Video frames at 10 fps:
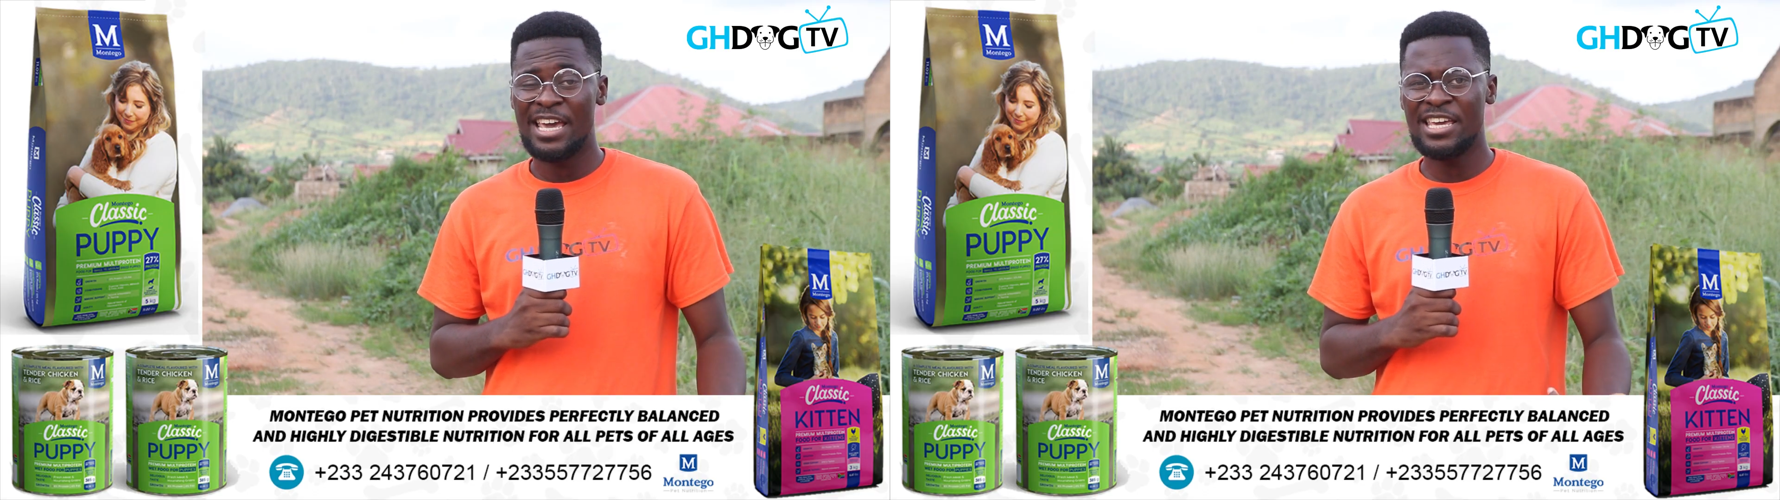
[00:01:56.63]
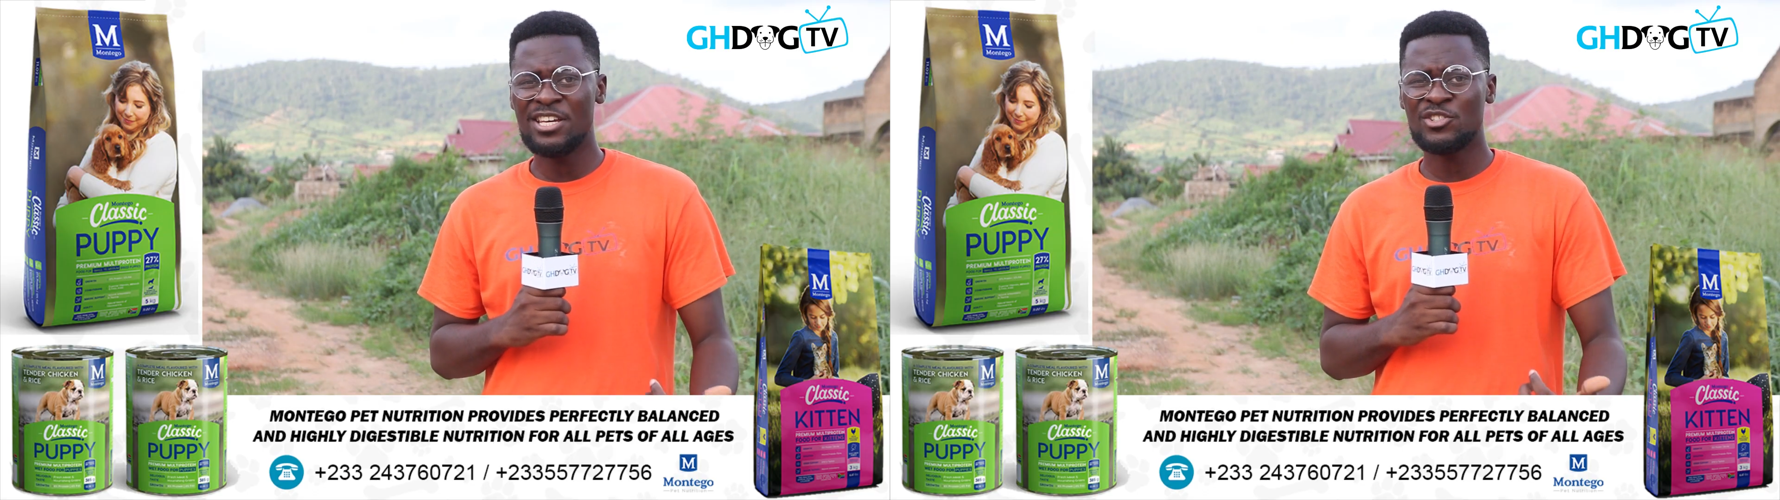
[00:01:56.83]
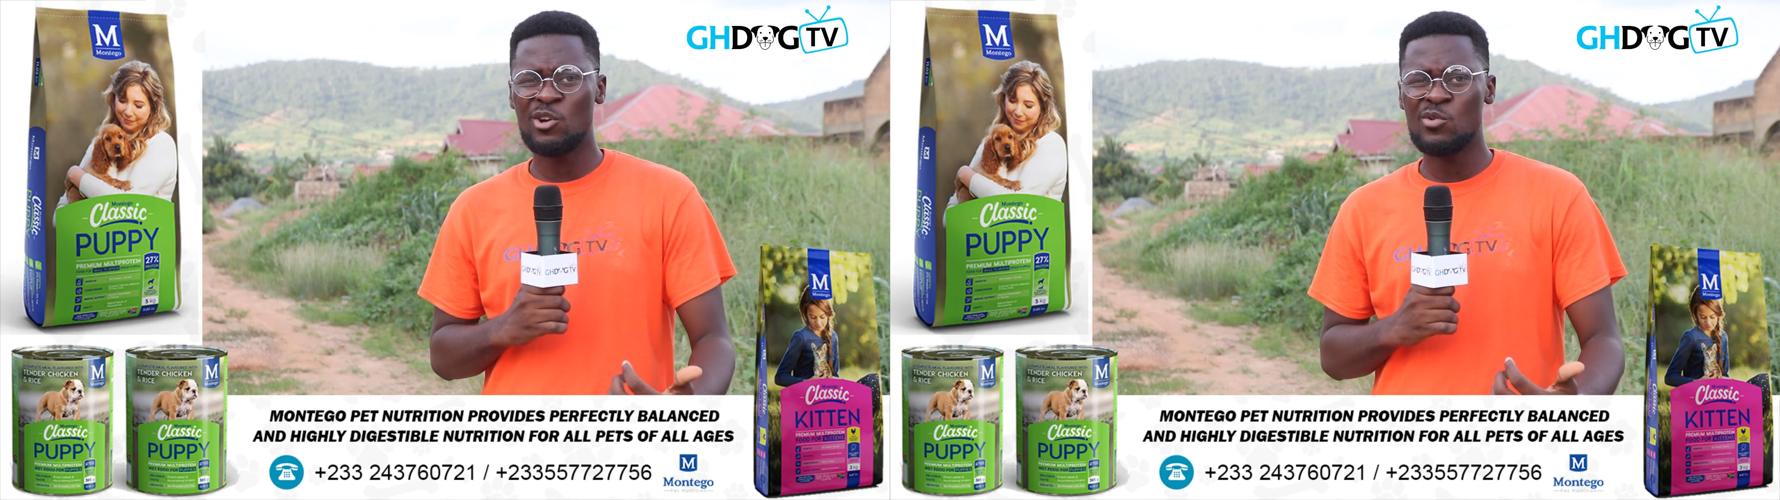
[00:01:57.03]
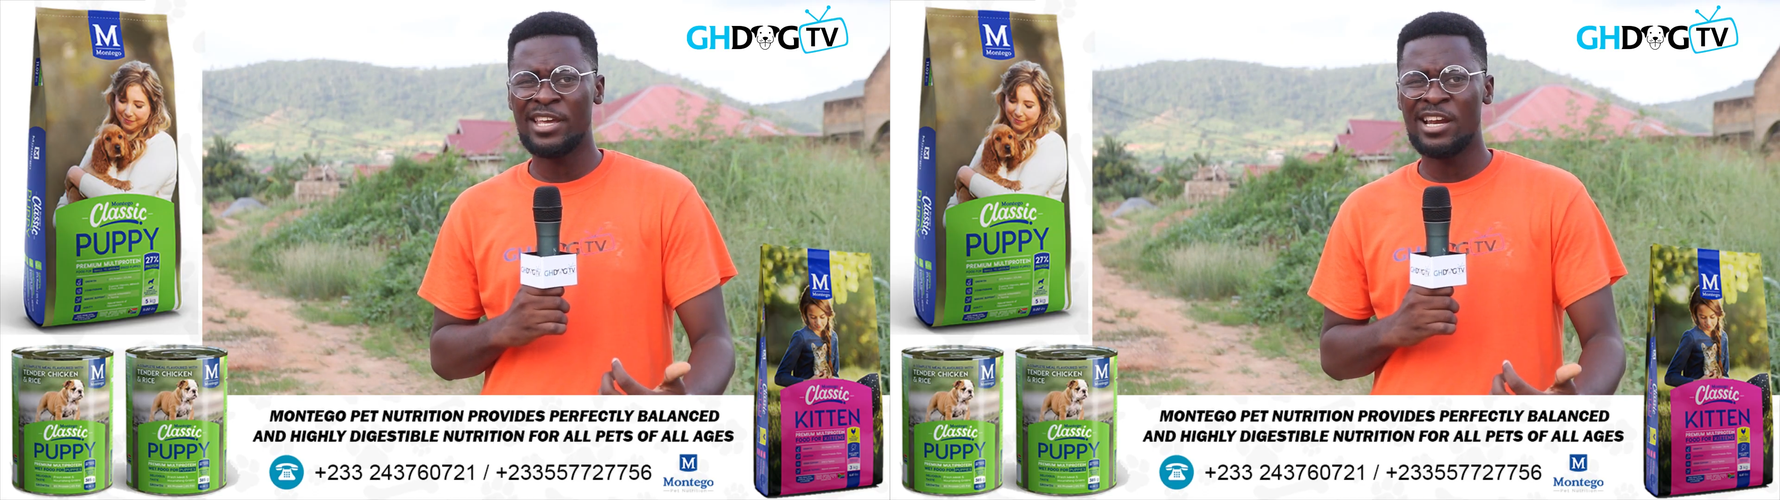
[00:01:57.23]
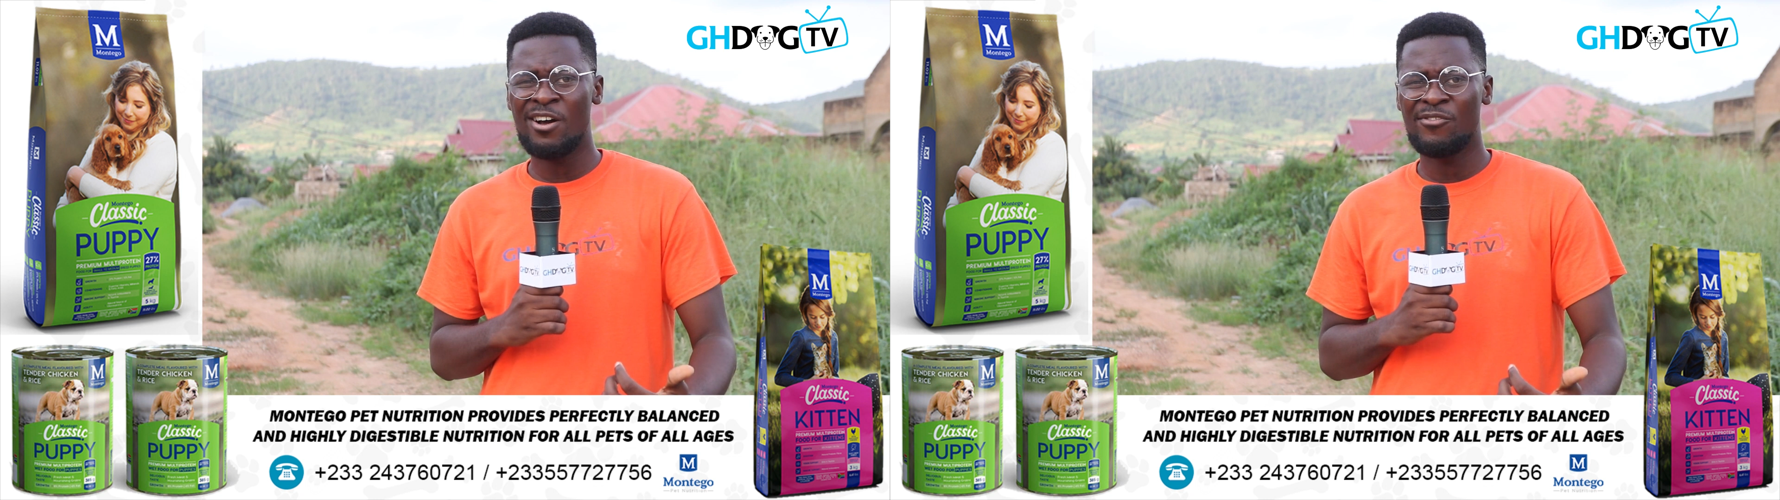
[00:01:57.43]
In case you're
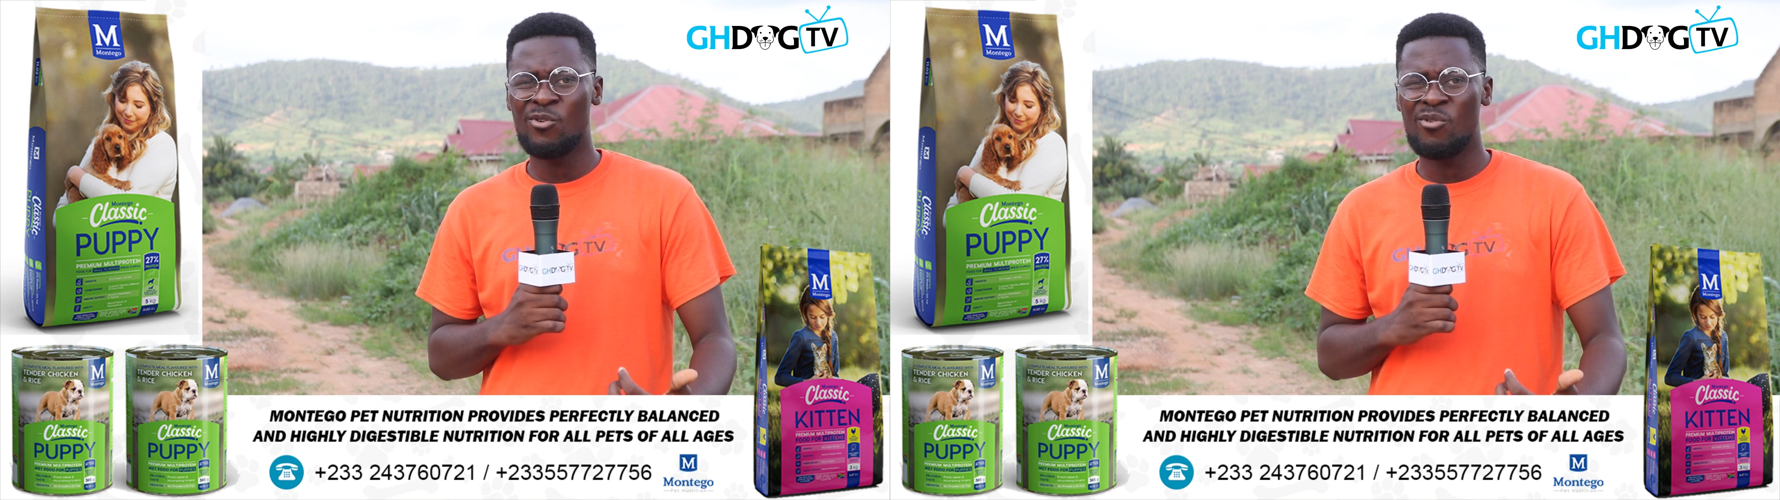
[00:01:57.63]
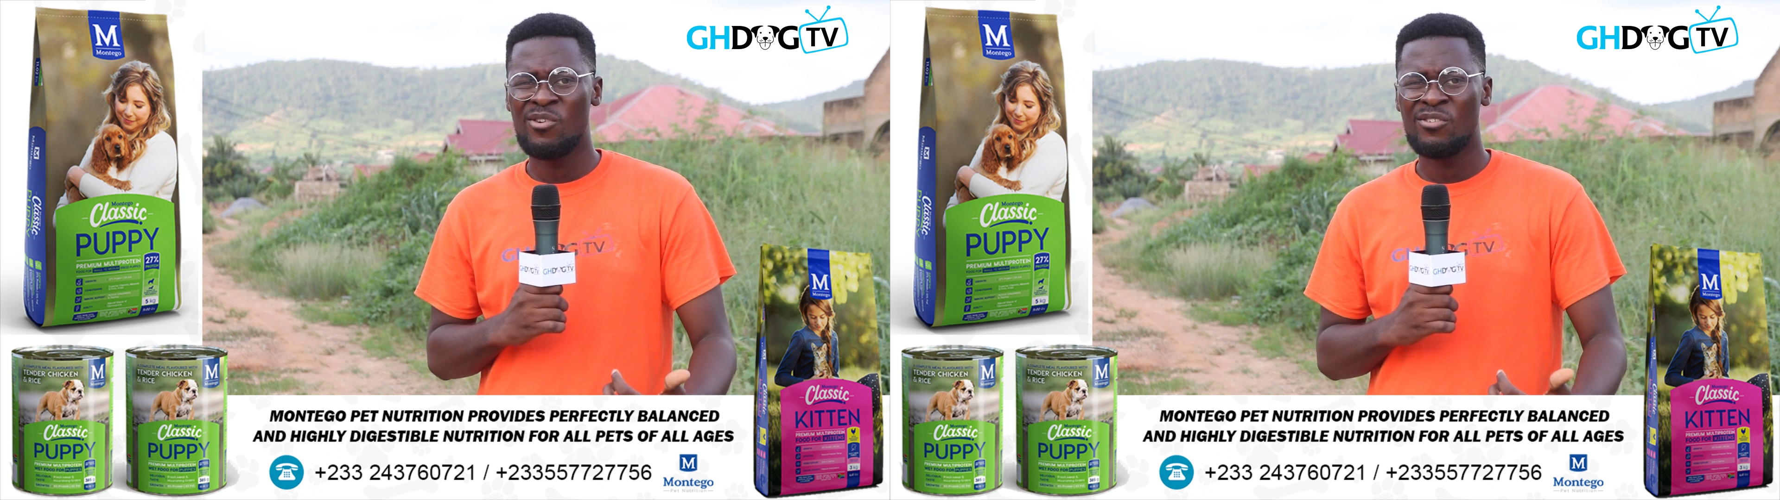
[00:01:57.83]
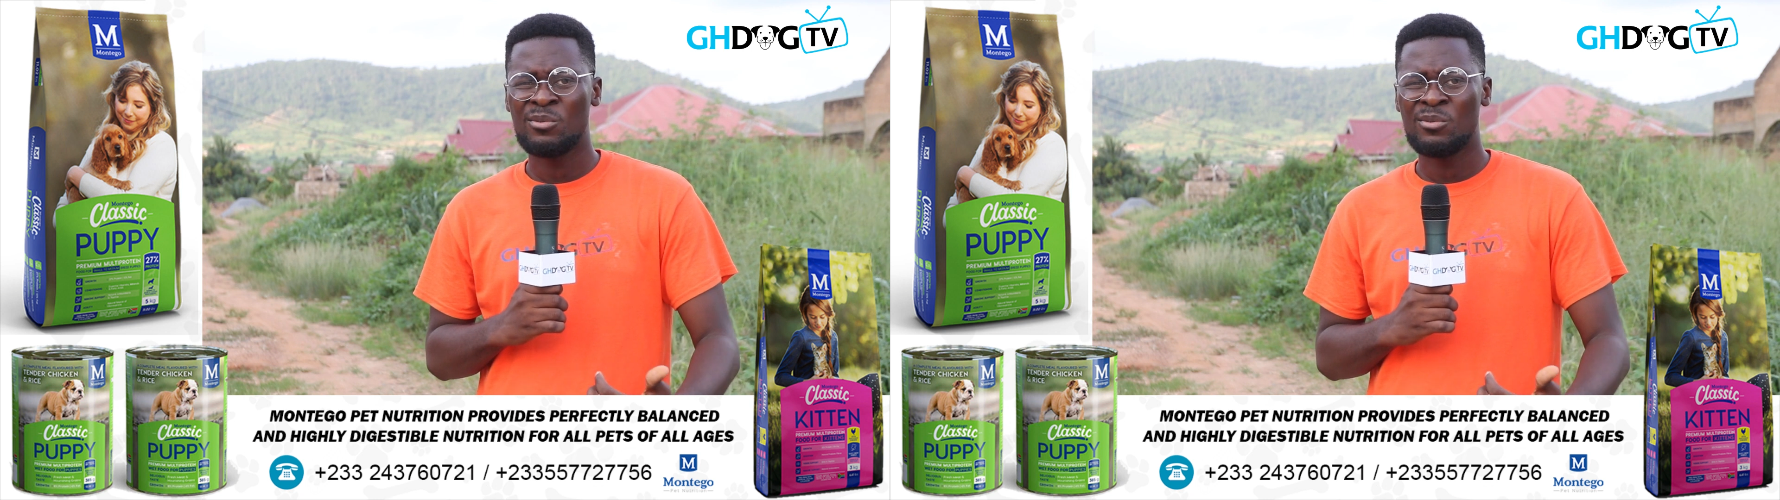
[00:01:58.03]
looking out for